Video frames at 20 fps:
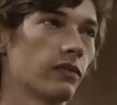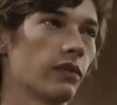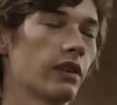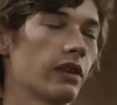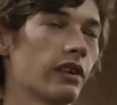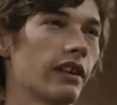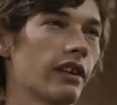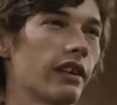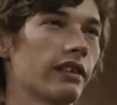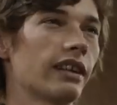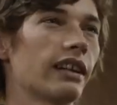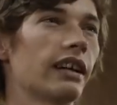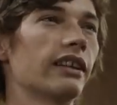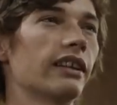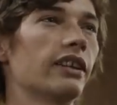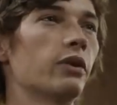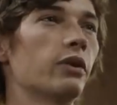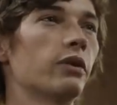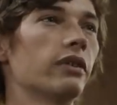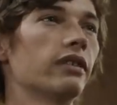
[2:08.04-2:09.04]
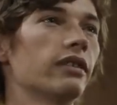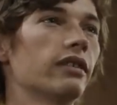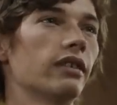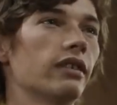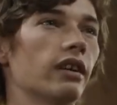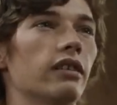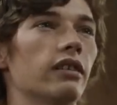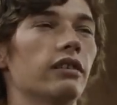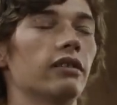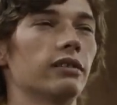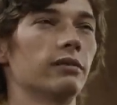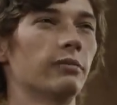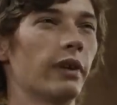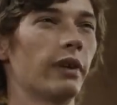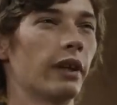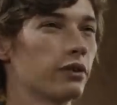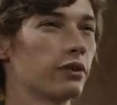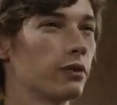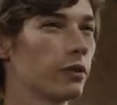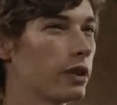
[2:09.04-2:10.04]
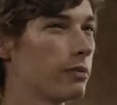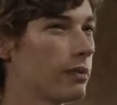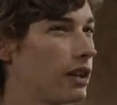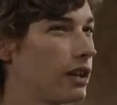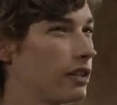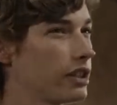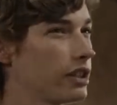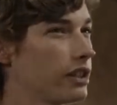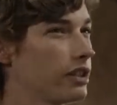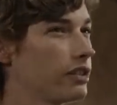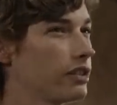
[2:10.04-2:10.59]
and he offers to take her out for ice cream someday.